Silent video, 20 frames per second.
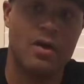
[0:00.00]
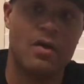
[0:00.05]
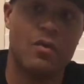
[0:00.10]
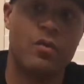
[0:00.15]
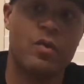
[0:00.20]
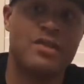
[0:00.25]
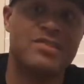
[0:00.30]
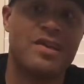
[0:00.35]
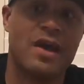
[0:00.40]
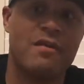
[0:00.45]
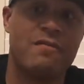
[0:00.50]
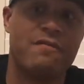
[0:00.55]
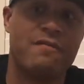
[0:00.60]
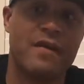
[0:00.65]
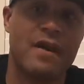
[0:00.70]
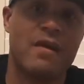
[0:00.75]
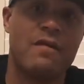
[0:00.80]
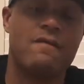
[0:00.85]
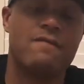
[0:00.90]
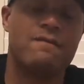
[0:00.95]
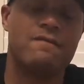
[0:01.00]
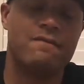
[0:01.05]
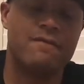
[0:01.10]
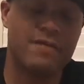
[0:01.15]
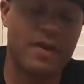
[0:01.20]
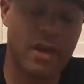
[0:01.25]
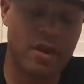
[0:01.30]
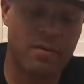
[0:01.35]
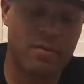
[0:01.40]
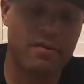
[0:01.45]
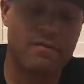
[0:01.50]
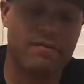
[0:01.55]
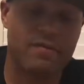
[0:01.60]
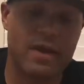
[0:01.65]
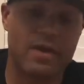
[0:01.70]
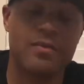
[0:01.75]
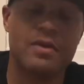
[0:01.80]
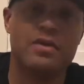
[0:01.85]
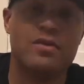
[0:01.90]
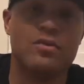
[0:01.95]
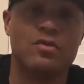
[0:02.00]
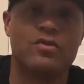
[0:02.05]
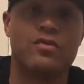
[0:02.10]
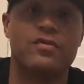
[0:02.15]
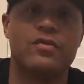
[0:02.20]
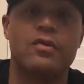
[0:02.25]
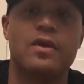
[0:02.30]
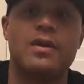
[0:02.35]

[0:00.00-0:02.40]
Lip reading: which I found very, very useful